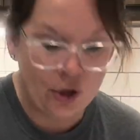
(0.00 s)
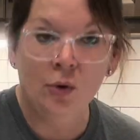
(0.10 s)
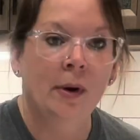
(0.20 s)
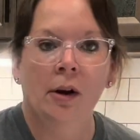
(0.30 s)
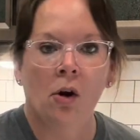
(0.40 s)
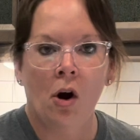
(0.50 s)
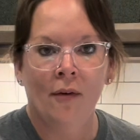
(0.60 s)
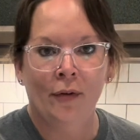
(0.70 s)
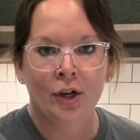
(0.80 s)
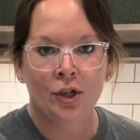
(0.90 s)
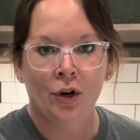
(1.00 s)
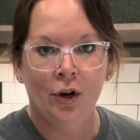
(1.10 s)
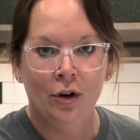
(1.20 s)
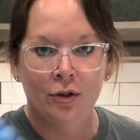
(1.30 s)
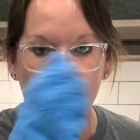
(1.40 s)
get a car freshener, you
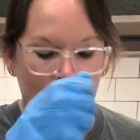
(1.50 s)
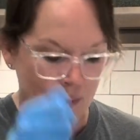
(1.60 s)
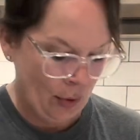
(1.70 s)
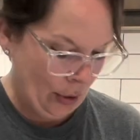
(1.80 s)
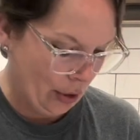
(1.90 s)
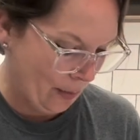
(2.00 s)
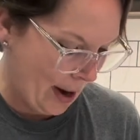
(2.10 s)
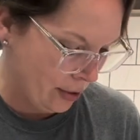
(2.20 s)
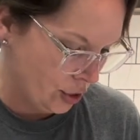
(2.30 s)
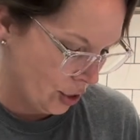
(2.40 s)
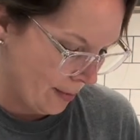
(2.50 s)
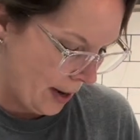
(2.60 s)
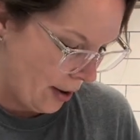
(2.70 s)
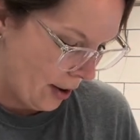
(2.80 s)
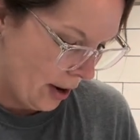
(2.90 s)
know, so you can pull it around your
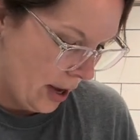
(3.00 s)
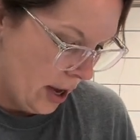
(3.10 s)
mirror.